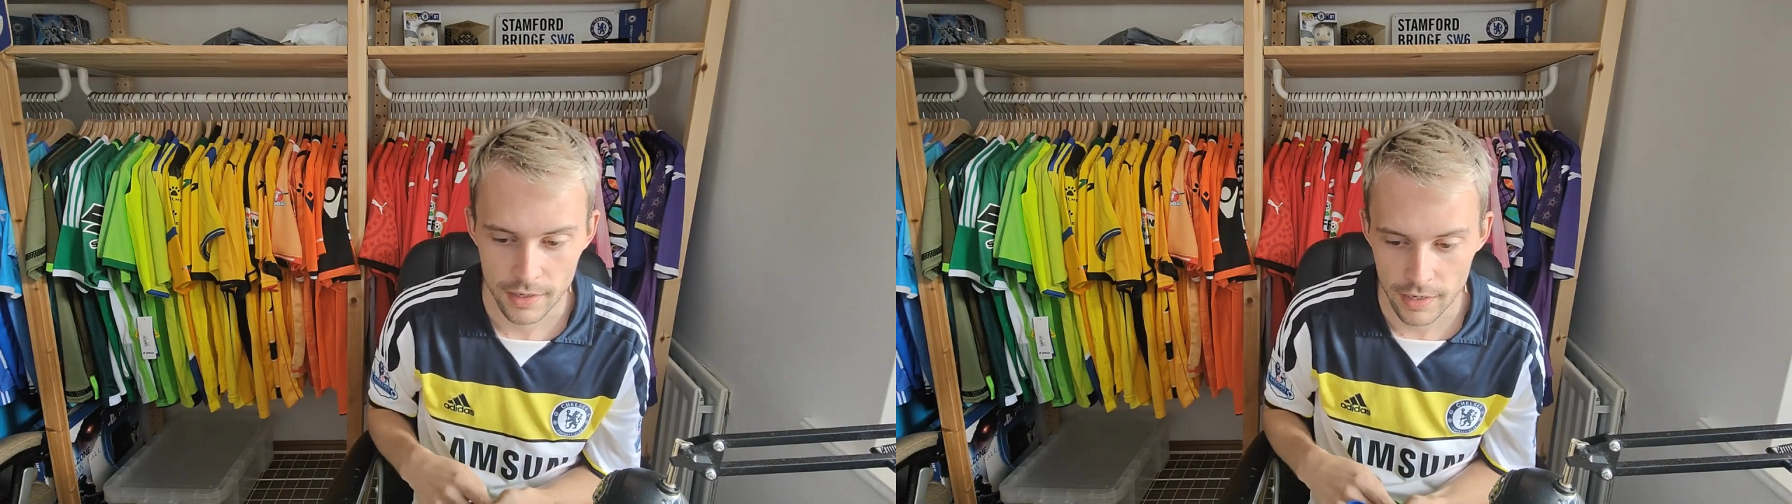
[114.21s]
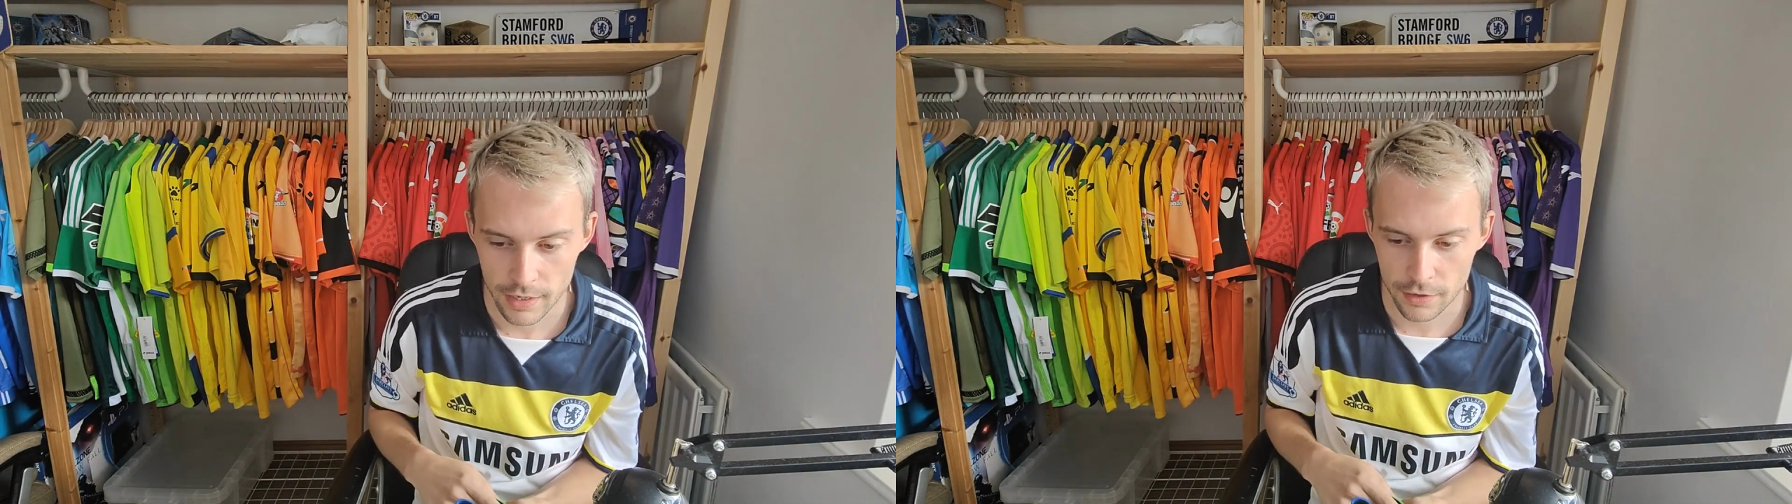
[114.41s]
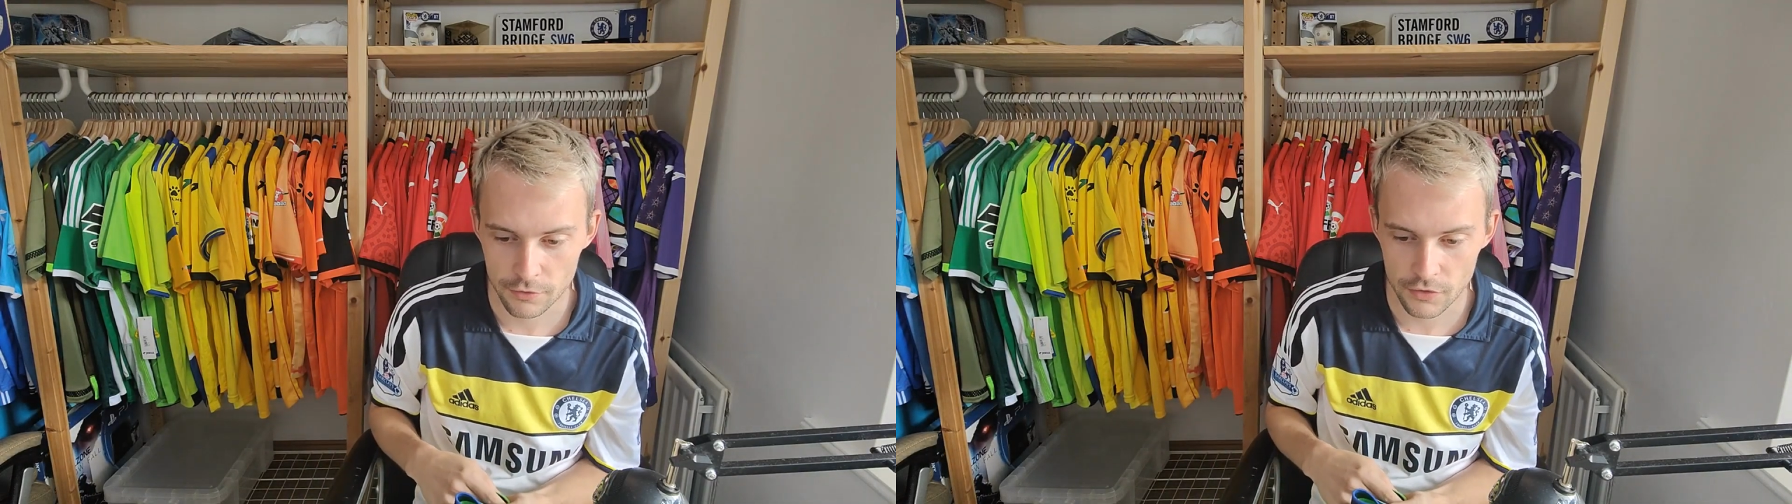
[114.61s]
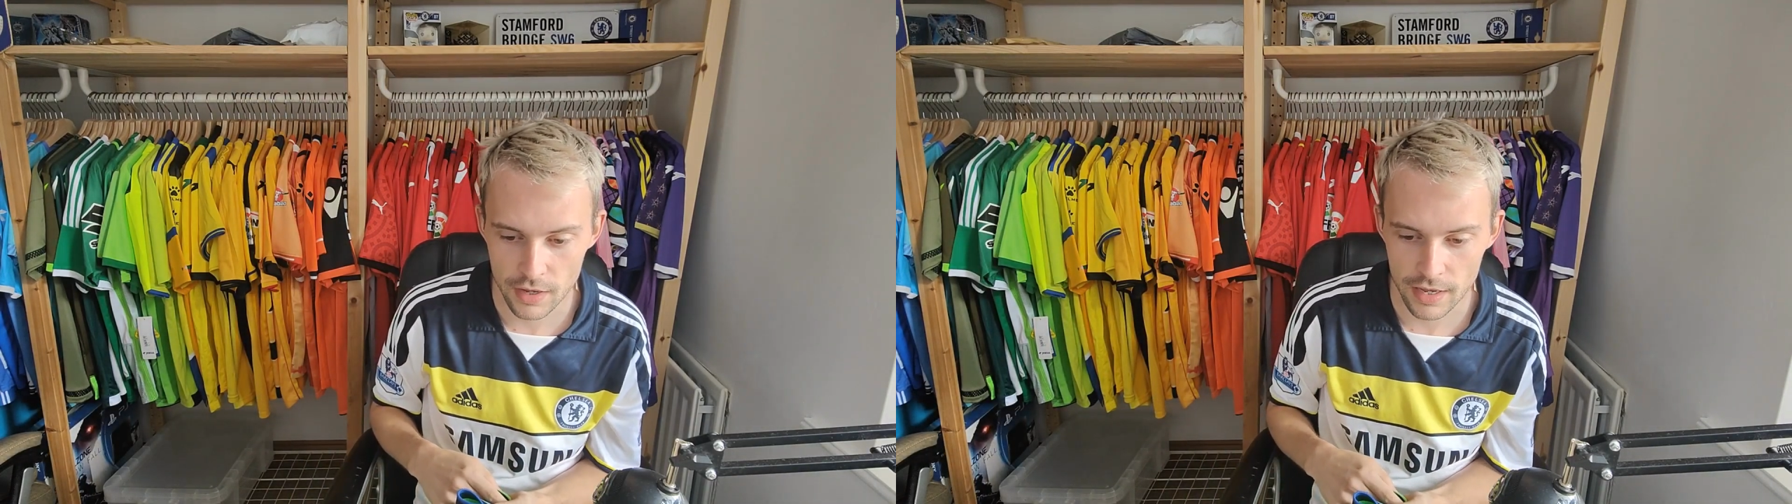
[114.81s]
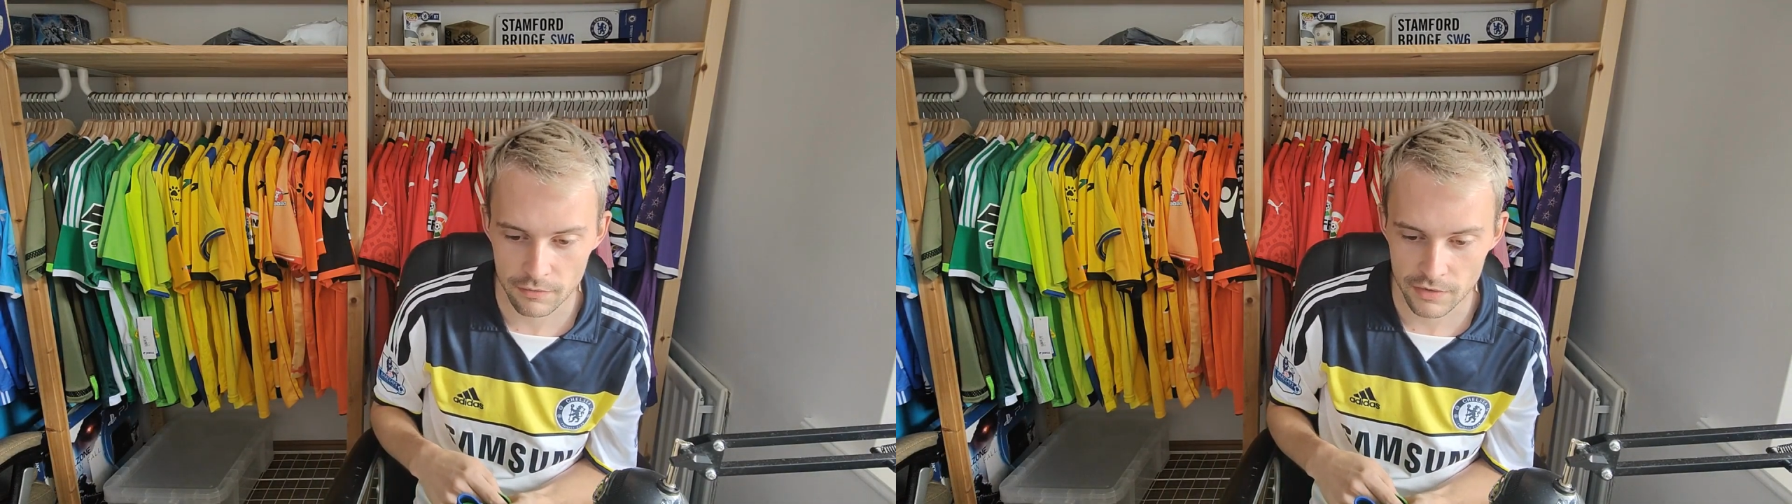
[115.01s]
And
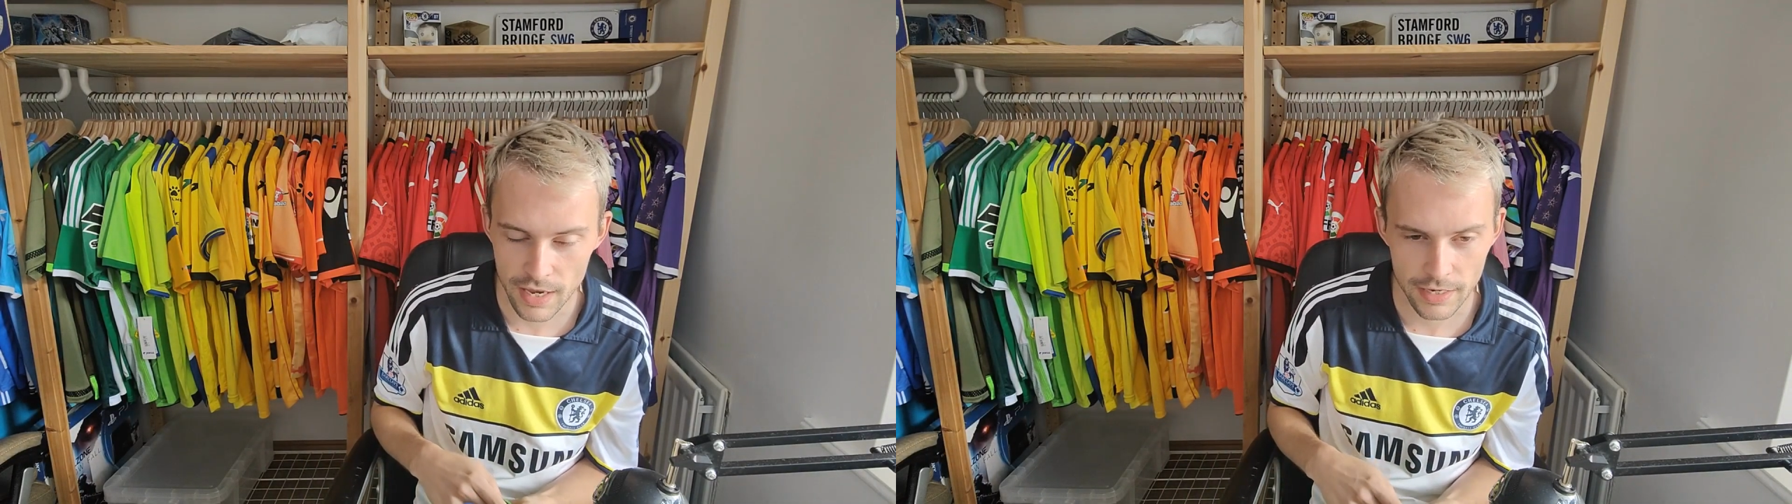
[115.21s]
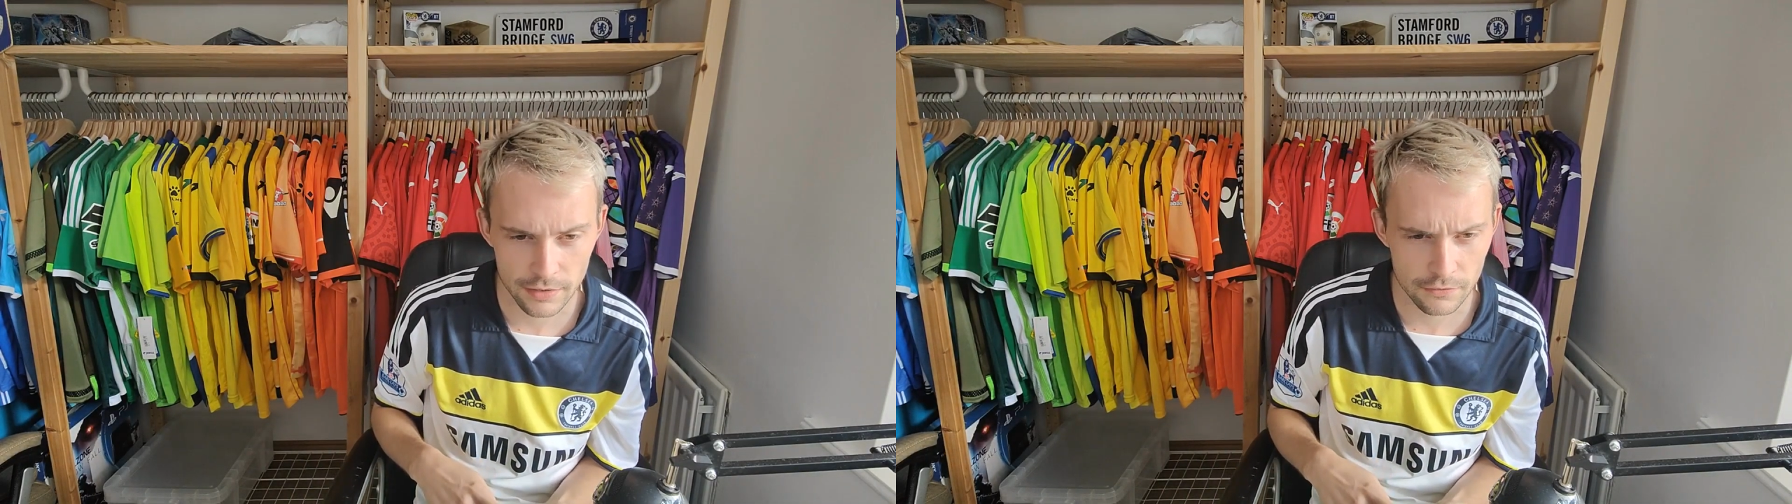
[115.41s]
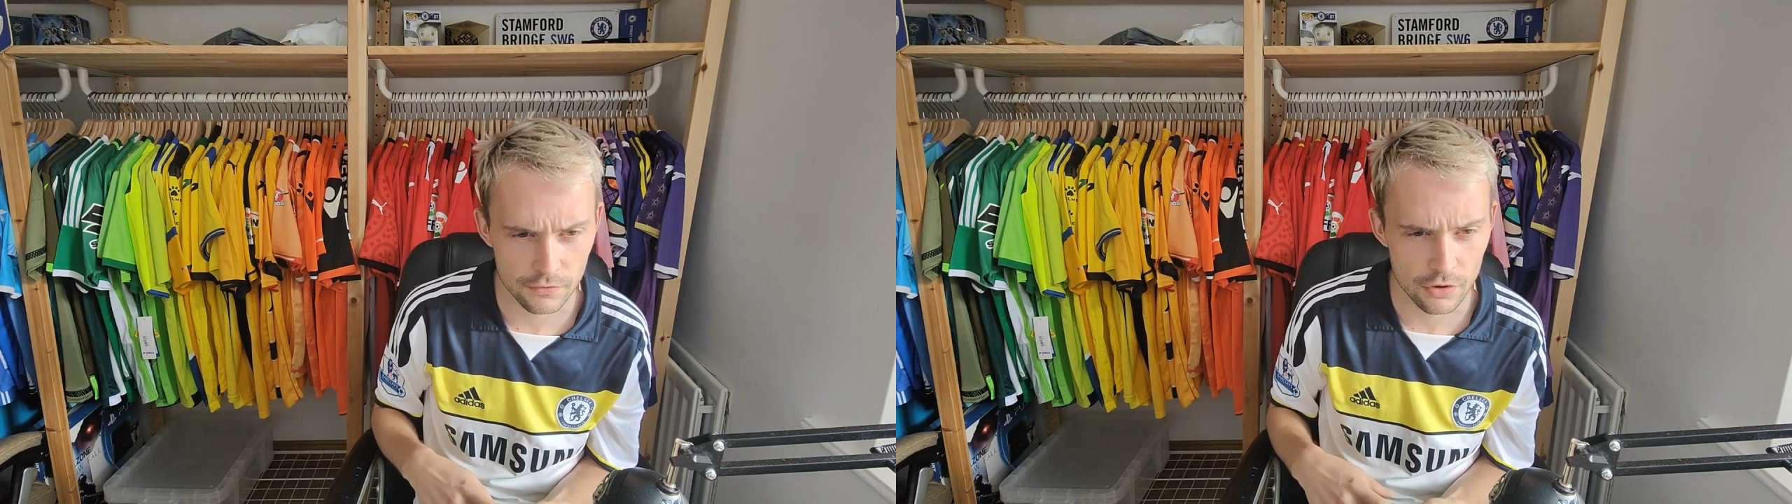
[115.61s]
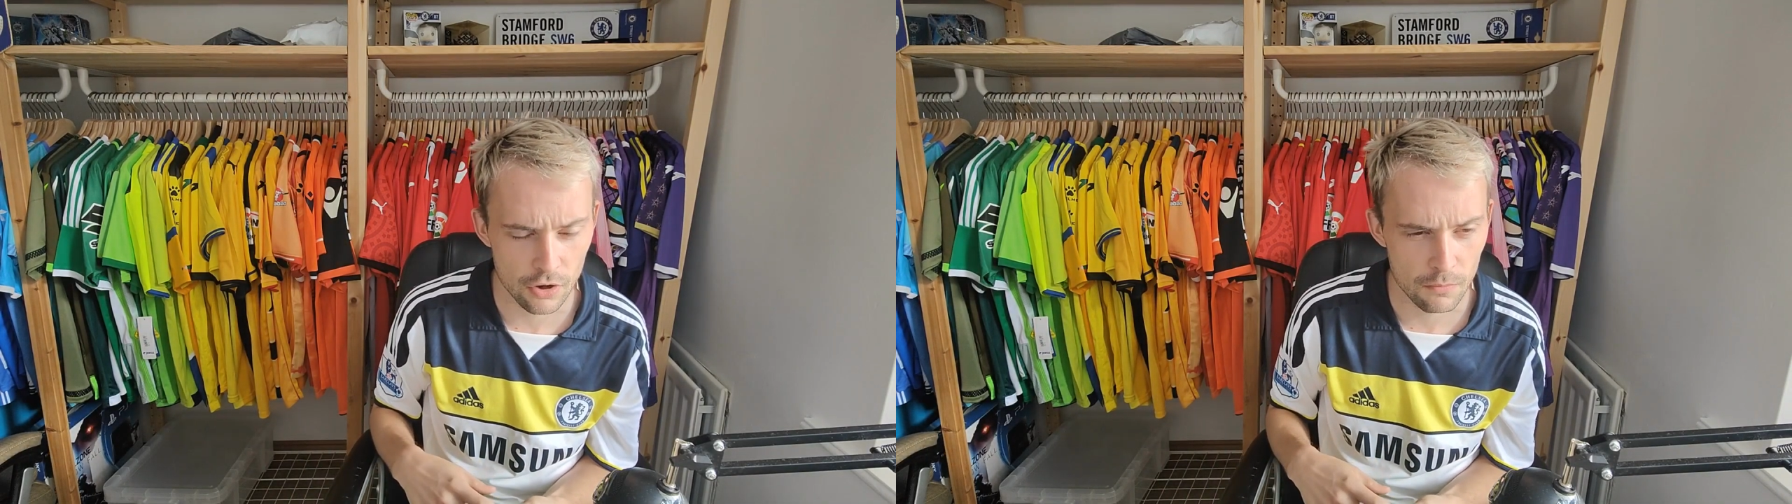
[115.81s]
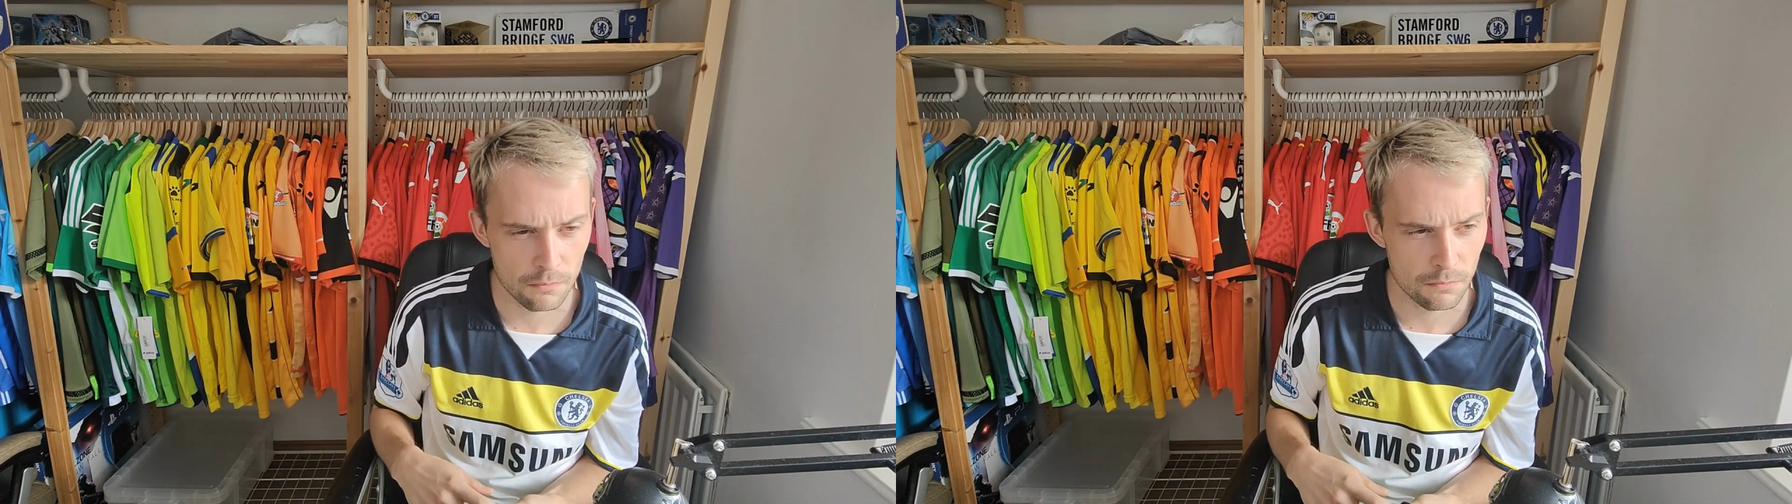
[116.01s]
I've kind of
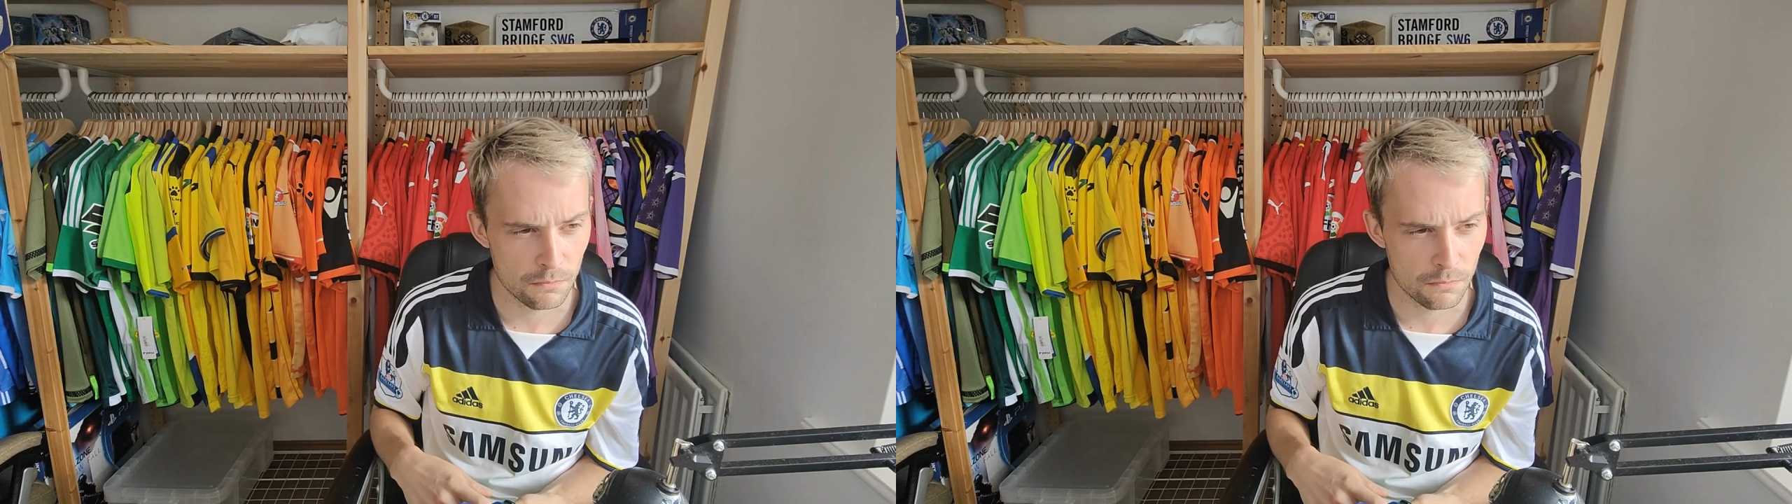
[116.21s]
got